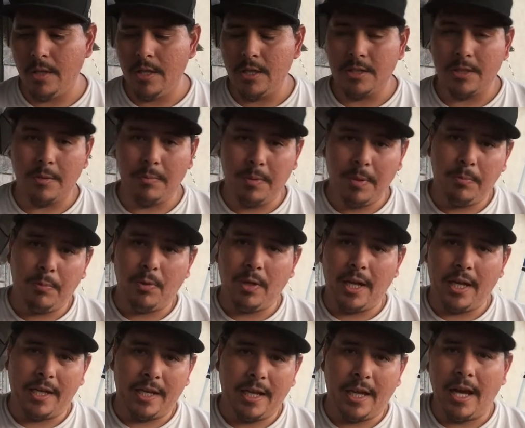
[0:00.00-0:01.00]
Some people
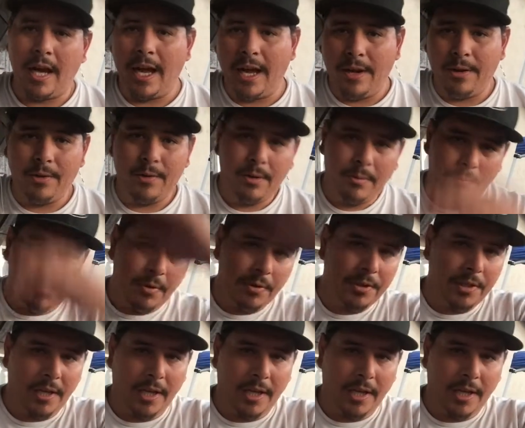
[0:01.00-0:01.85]
like it higher up on the